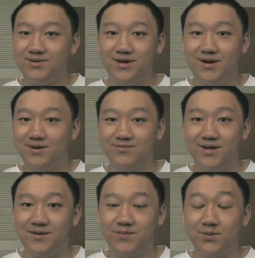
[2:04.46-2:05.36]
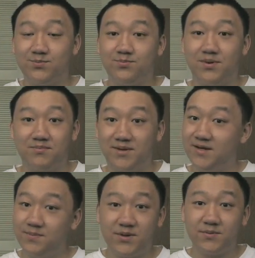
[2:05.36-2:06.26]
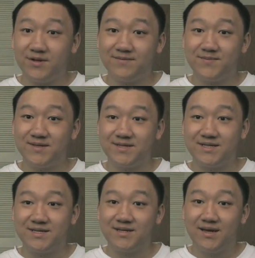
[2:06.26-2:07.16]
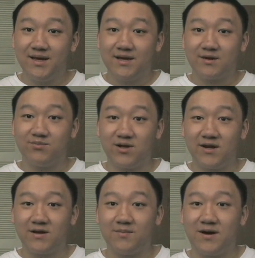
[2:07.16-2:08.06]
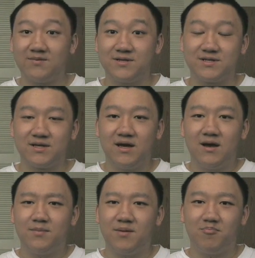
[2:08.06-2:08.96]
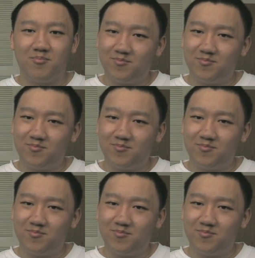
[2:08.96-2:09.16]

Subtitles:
yeah, many people have been complaining about this, but